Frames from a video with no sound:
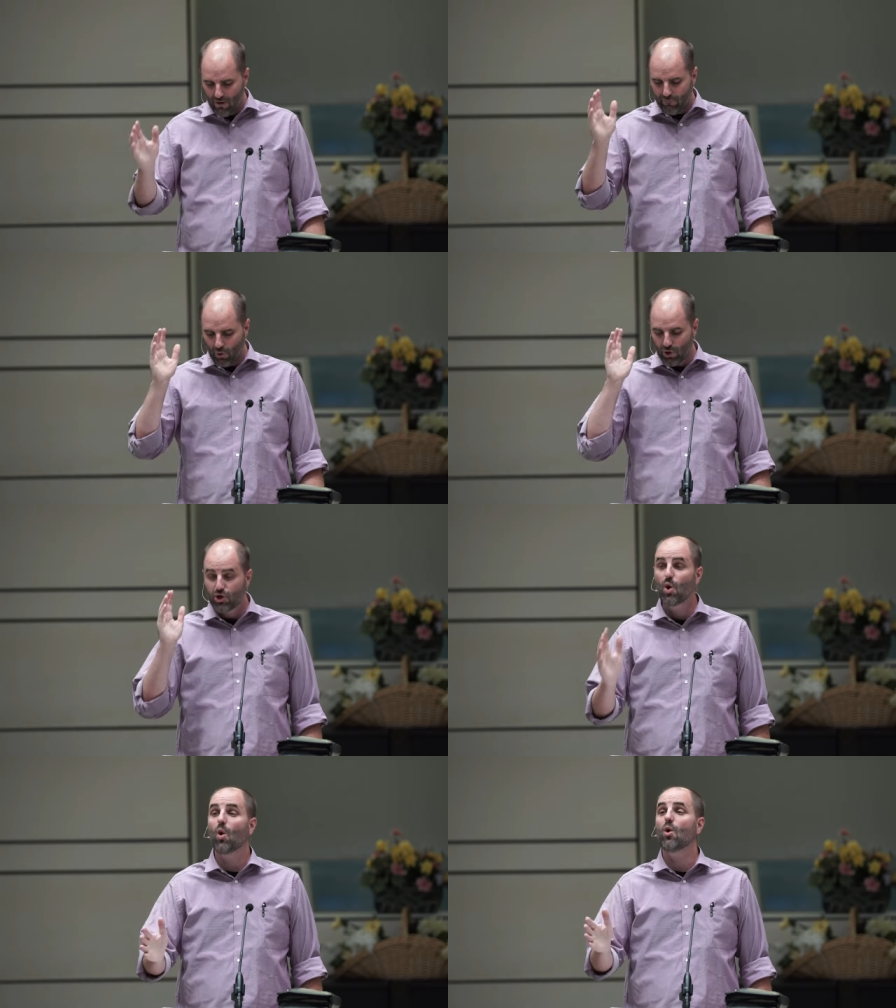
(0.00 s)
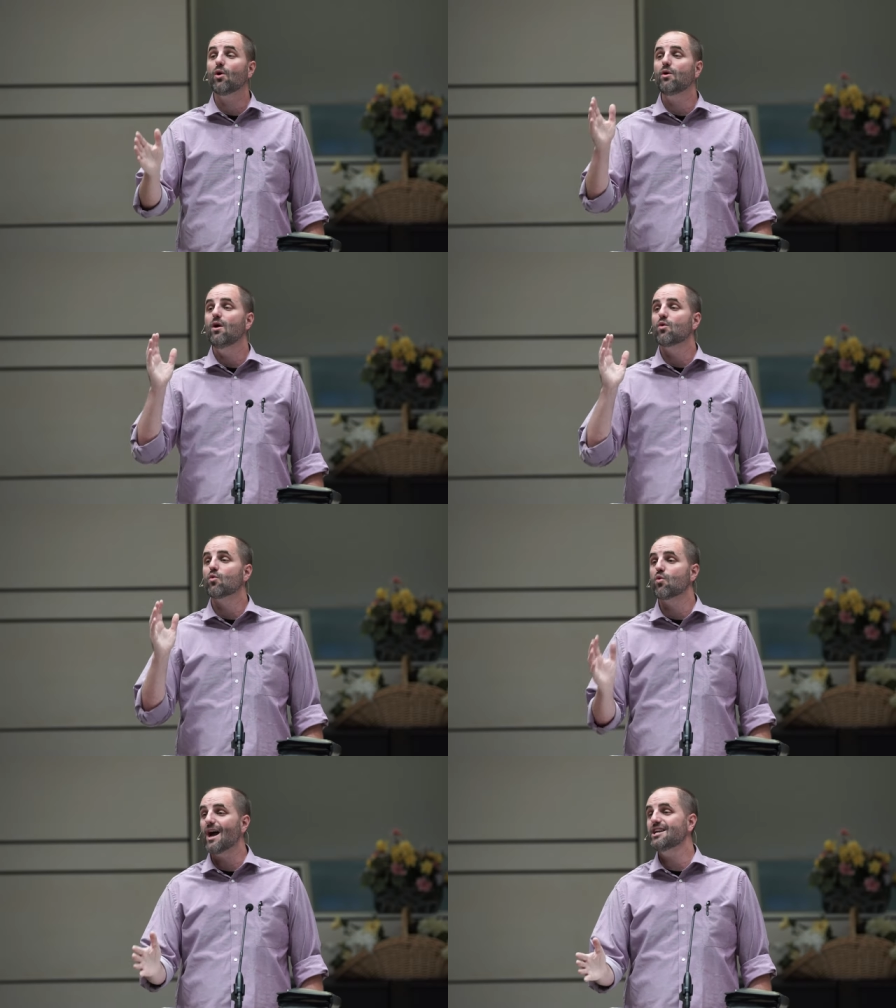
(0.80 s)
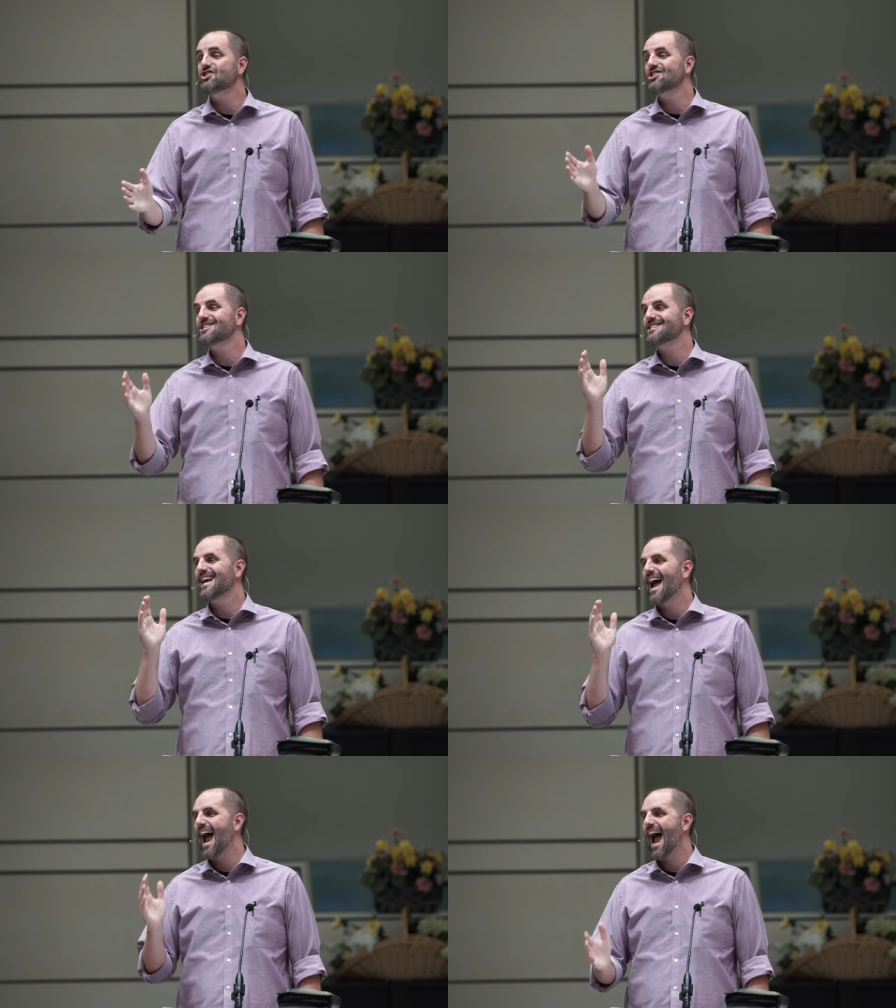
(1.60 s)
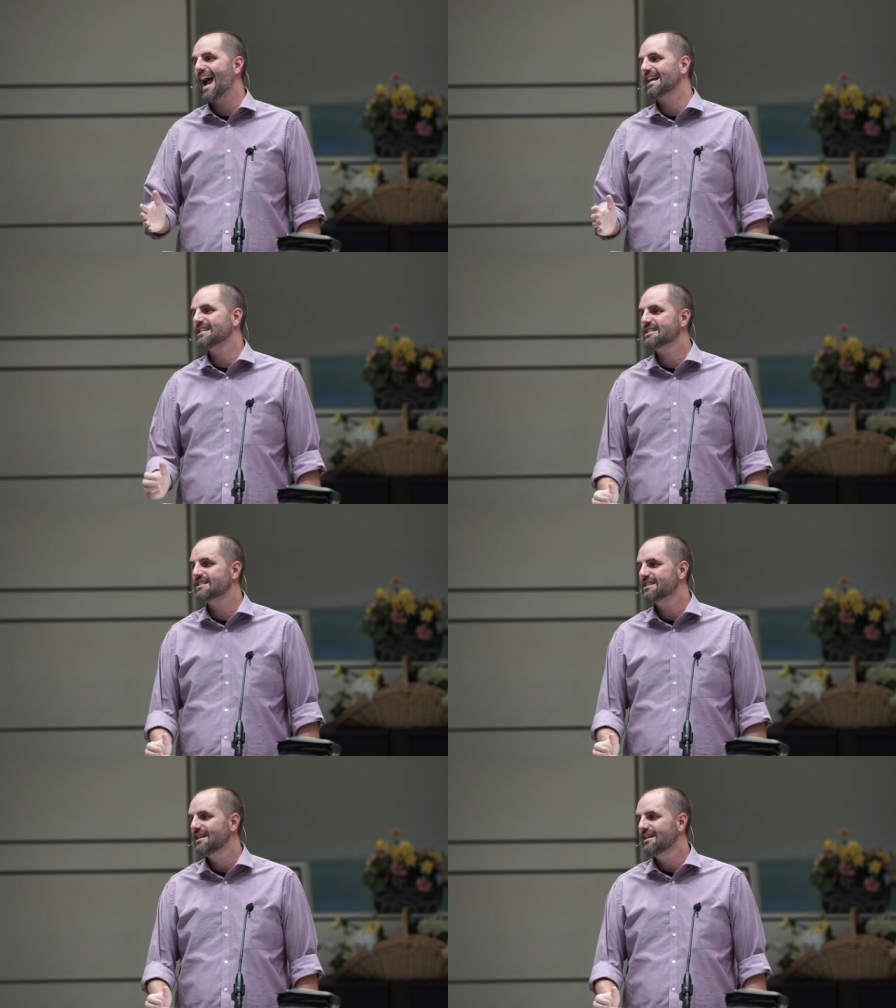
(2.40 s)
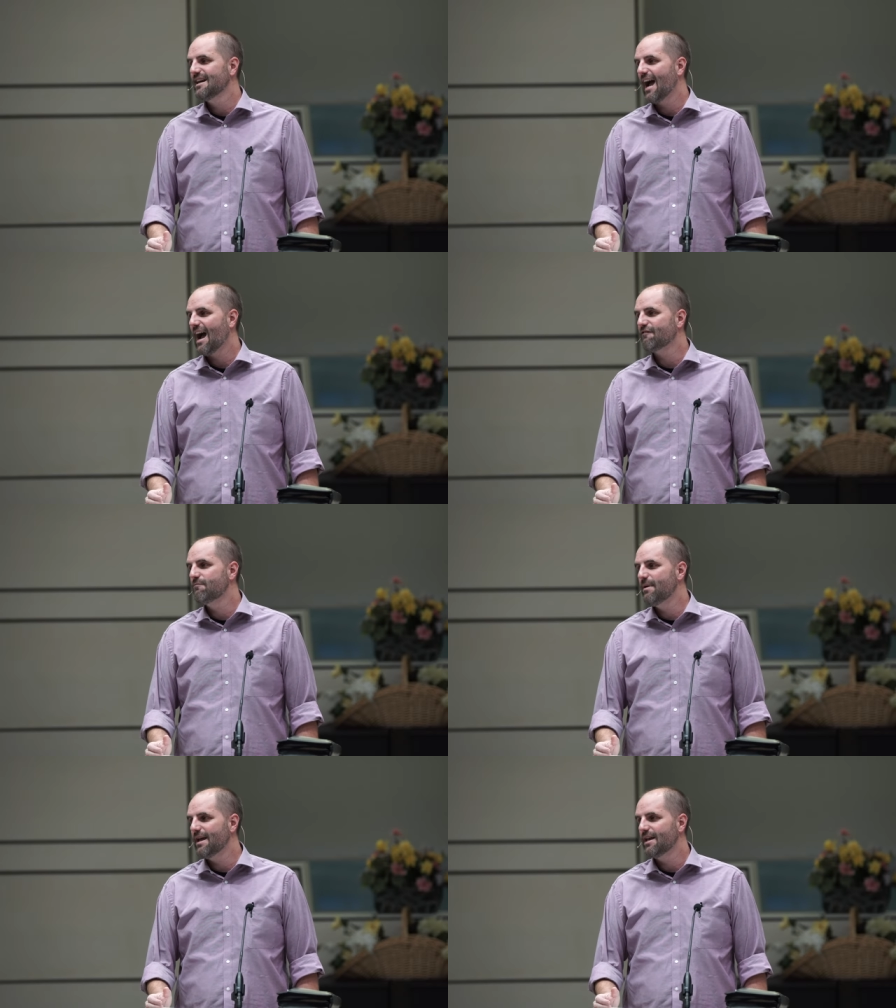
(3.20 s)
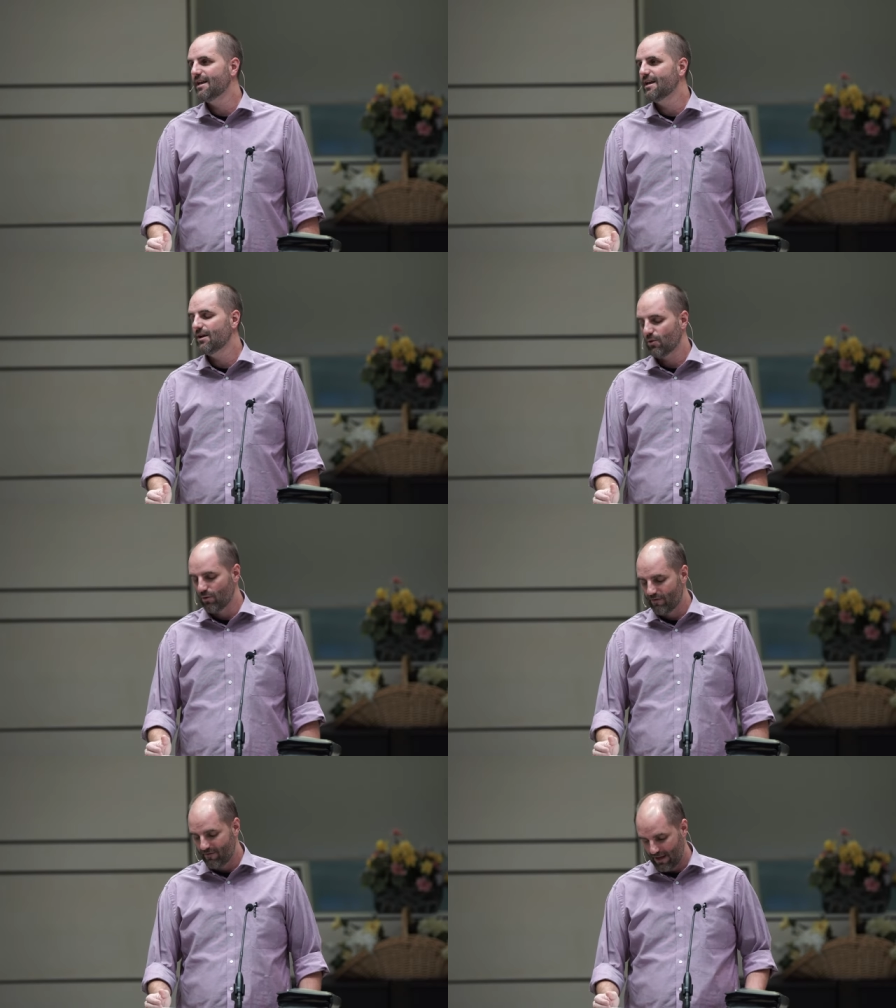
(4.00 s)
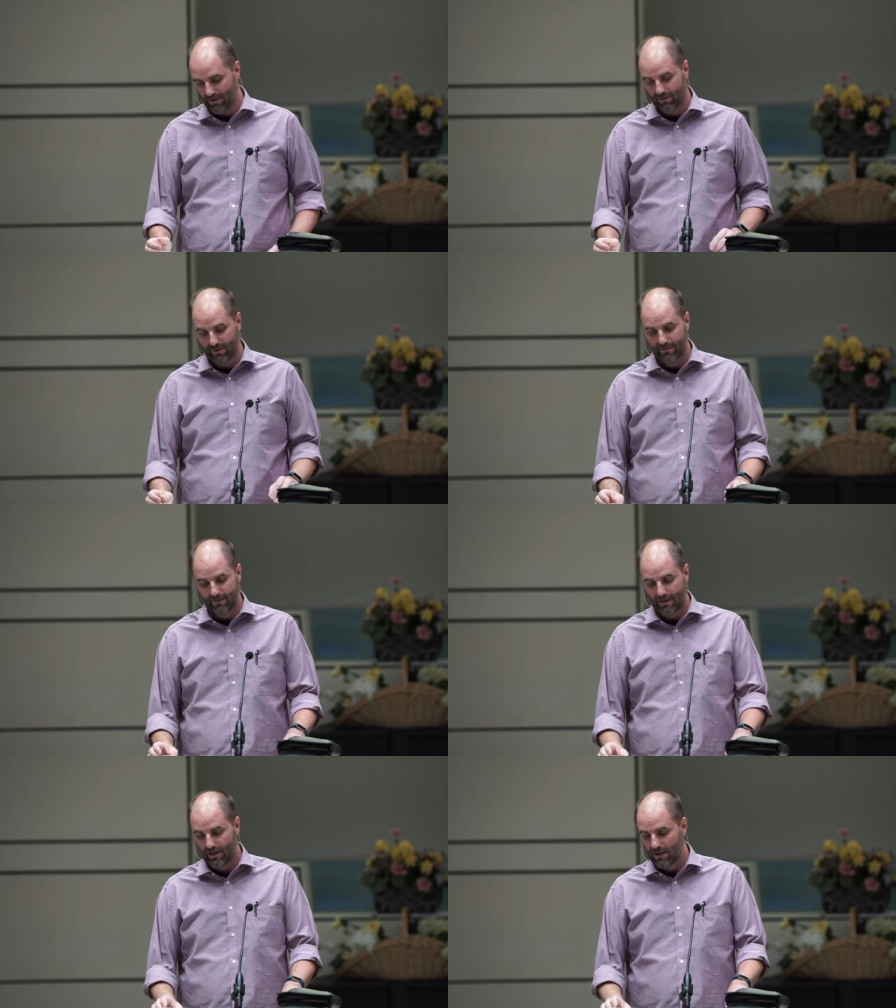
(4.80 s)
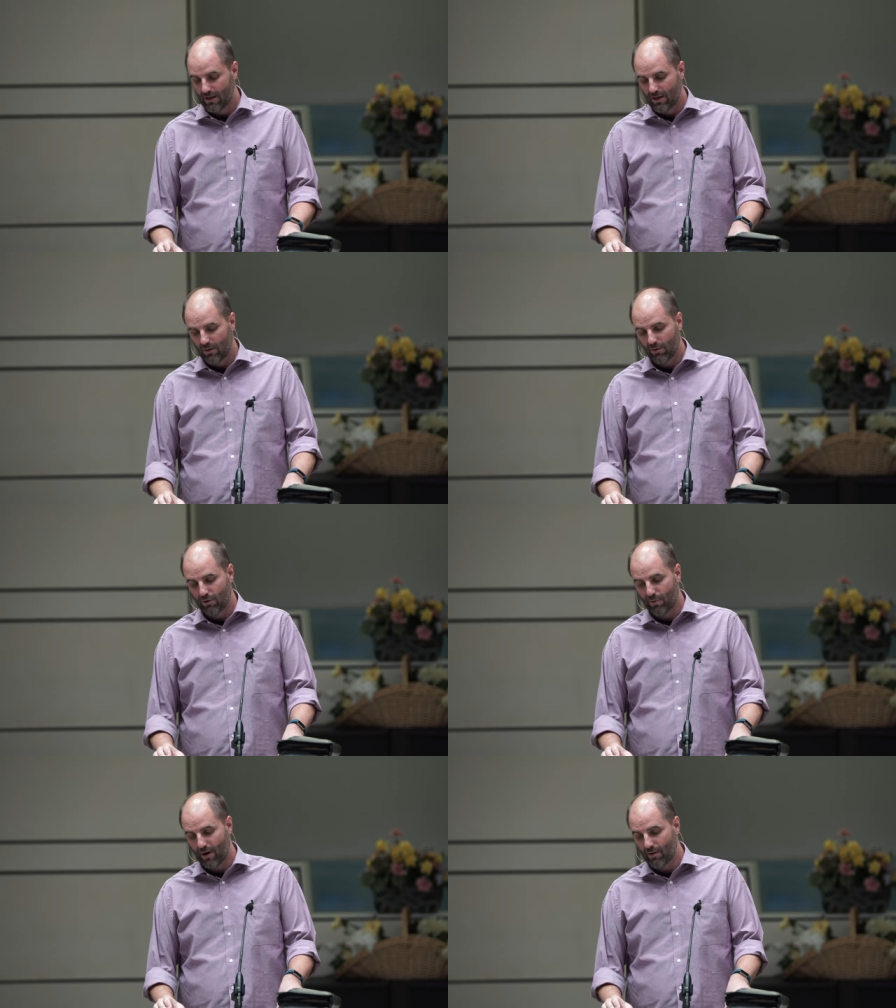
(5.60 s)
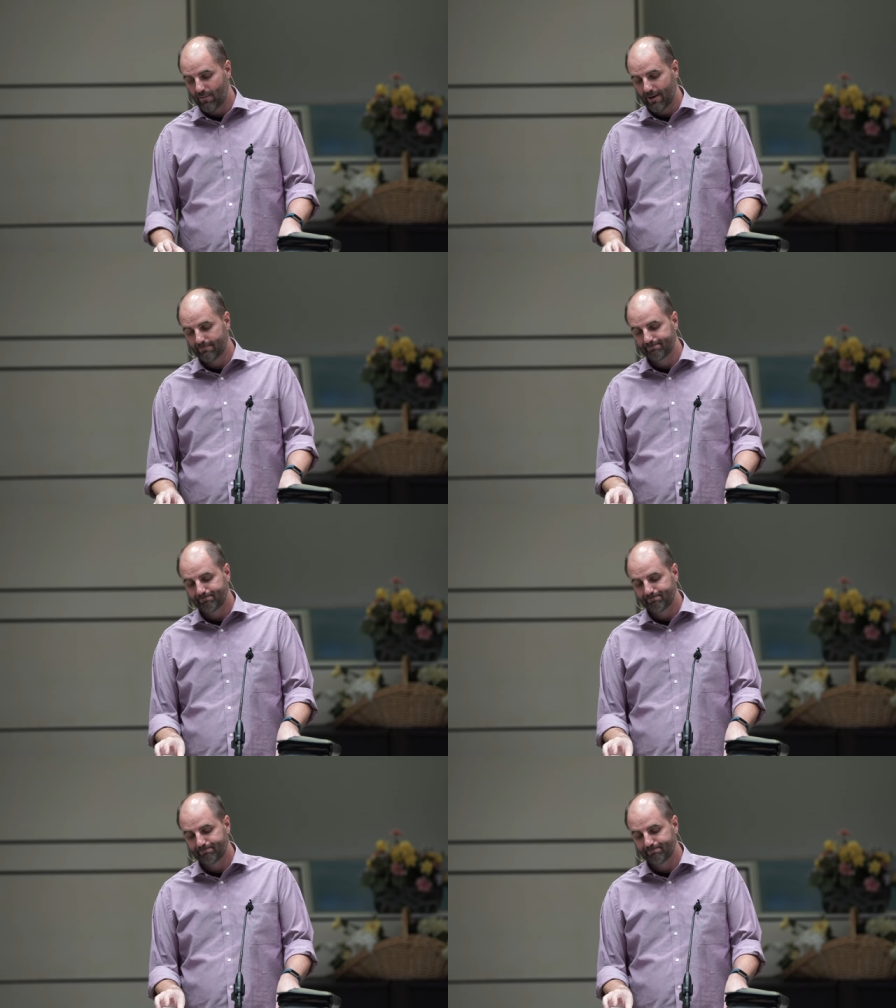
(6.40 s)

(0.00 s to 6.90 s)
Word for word: for your righteous acts have been revealed. Will you pray with me?